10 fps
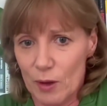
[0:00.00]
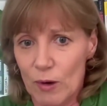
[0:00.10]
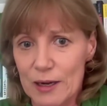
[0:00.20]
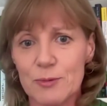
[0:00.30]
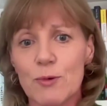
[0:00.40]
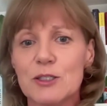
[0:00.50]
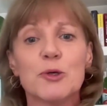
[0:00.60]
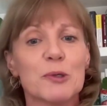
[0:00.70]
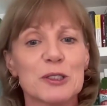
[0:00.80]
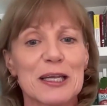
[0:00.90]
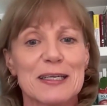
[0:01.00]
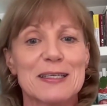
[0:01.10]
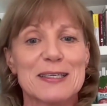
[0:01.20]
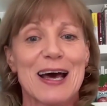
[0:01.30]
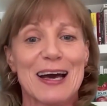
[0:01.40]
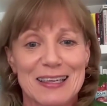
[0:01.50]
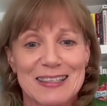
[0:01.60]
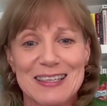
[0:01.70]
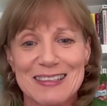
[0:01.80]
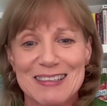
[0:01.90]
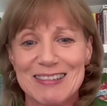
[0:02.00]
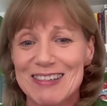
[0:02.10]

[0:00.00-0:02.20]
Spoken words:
Why is no one telling us that?